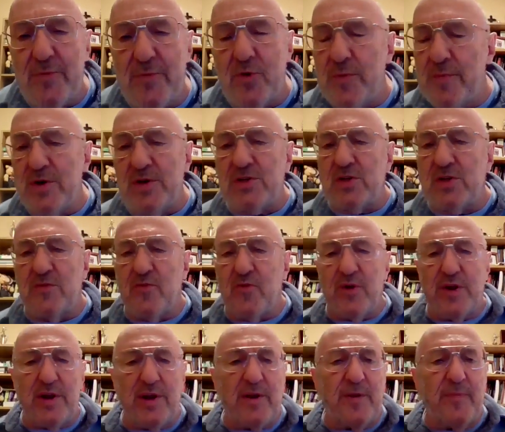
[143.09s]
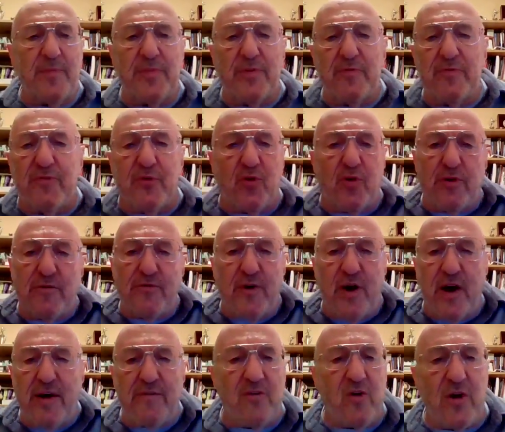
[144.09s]
We must have written 4 or
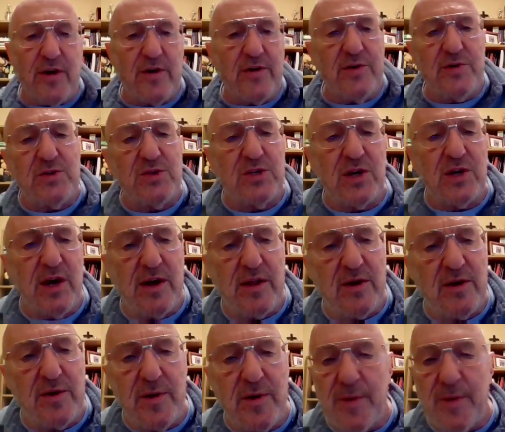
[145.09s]
5 articles together,